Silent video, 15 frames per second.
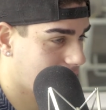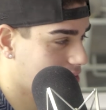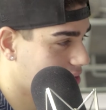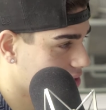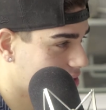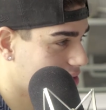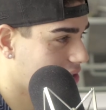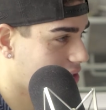he
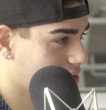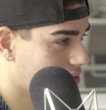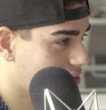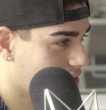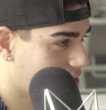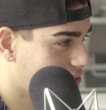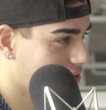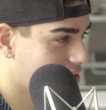can sing
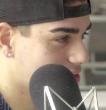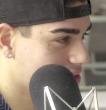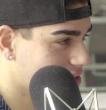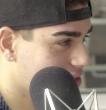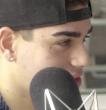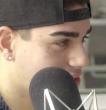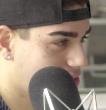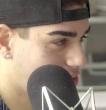like
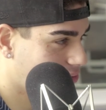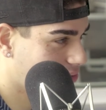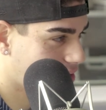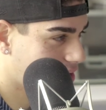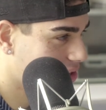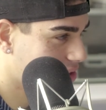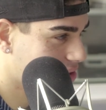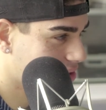crazy over
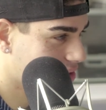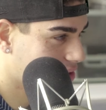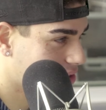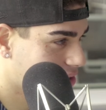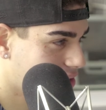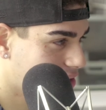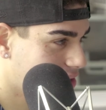anything.